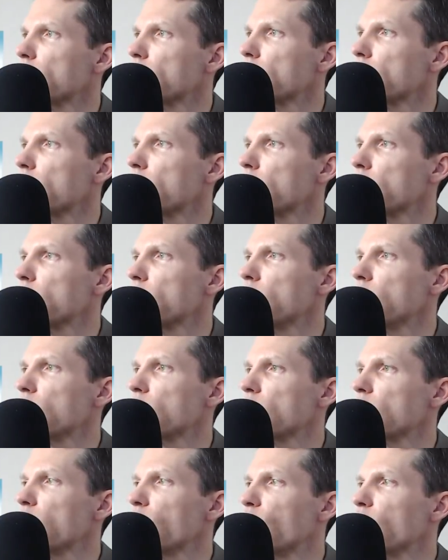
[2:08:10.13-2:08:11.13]
This
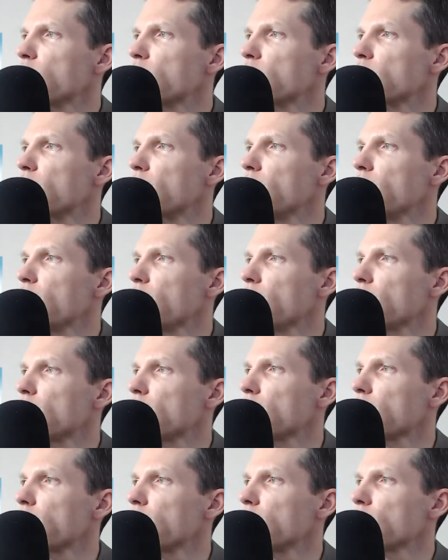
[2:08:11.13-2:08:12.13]
is, if this is anything,
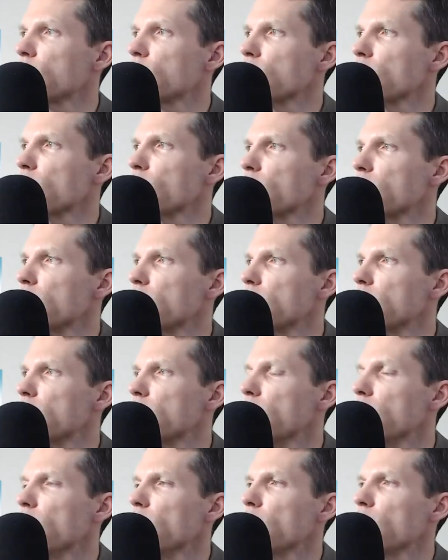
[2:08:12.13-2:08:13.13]
ladies and gentlemen,
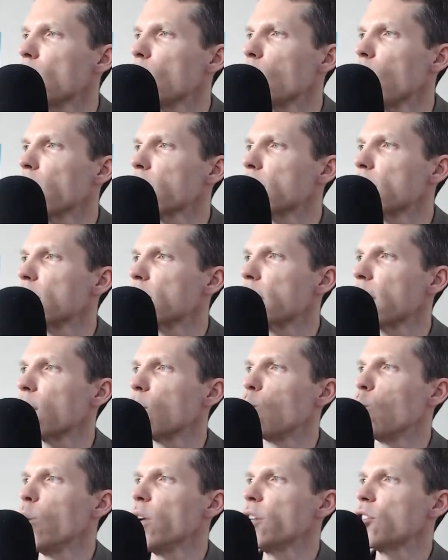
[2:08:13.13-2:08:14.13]
the West is a
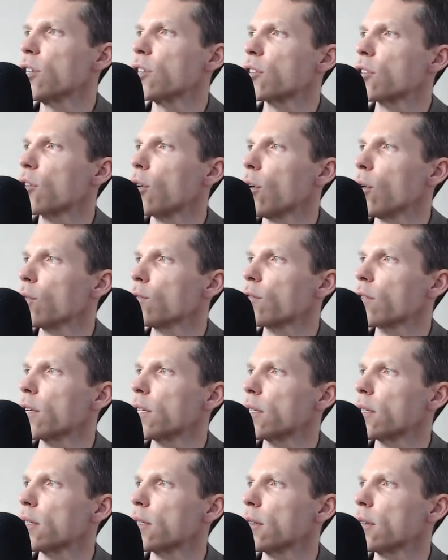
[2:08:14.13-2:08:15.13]
witch's
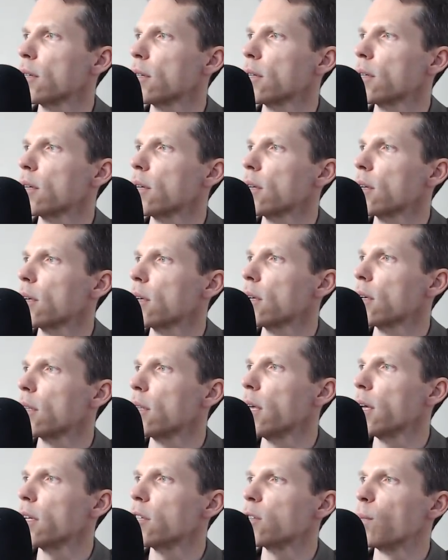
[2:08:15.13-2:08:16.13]
cauldron
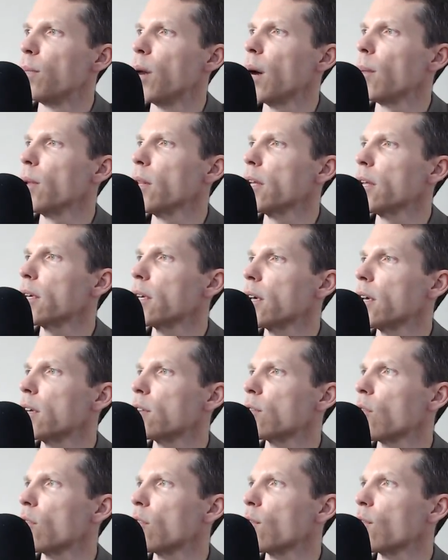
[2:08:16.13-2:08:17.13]
that is bubbling and
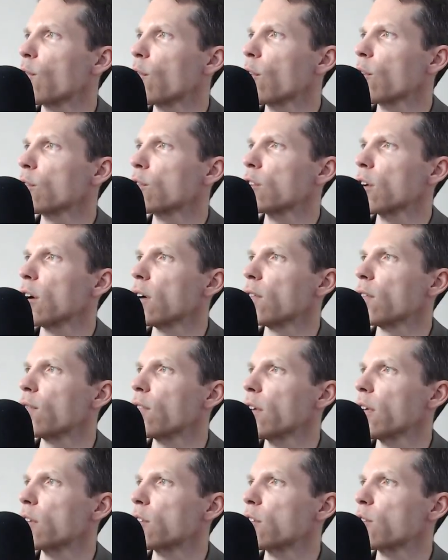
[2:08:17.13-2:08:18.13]
on the verge of
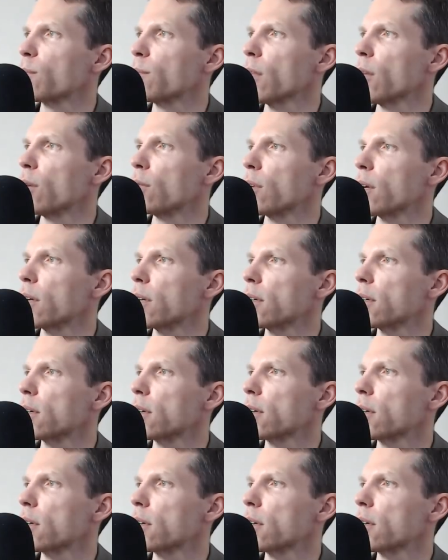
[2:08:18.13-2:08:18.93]
exploding